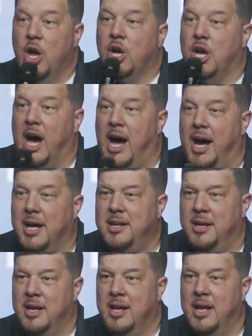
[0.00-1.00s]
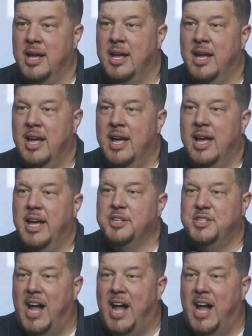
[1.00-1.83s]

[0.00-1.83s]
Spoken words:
God is